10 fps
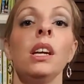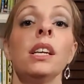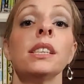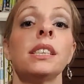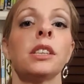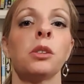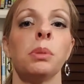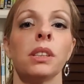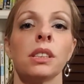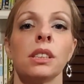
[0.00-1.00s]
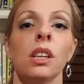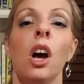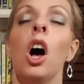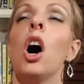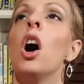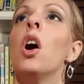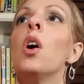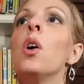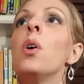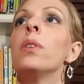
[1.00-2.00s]
Sticker books.
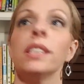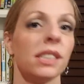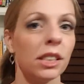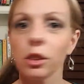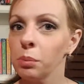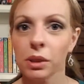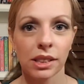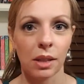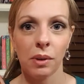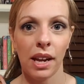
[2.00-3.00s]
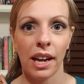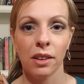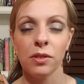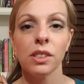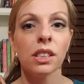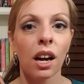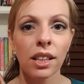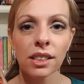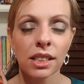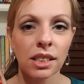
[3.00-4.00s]
Oh, the sticker books that we have.
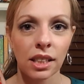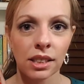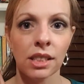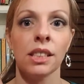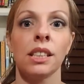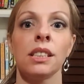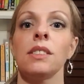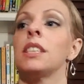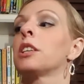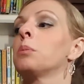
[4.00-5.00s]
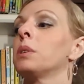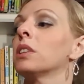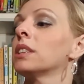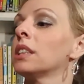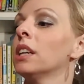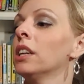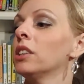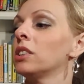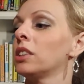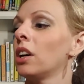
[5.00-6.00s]
Tons and tons and tons of sticker books.
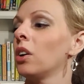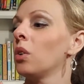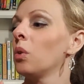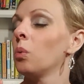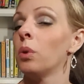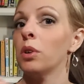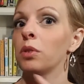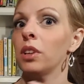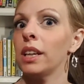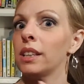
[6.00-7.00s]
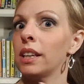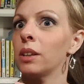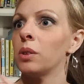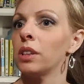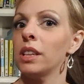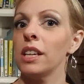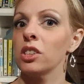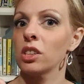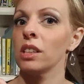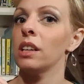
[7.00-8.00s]
So wonderful hand-eye
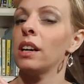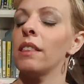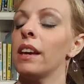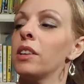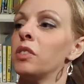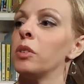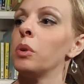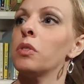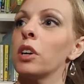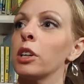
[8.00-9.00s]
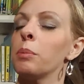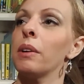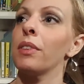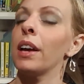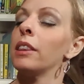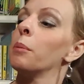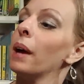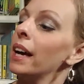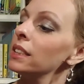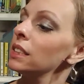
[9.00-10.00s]
coordination on that too. We've talked about that in the
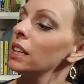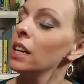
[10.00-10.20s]
past.